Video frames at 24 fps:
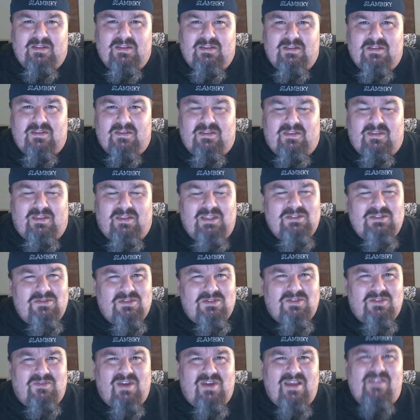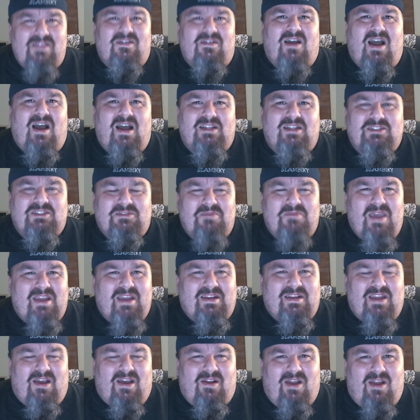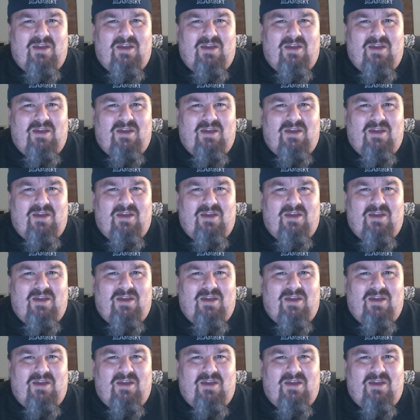This was a rather odd SmackDown.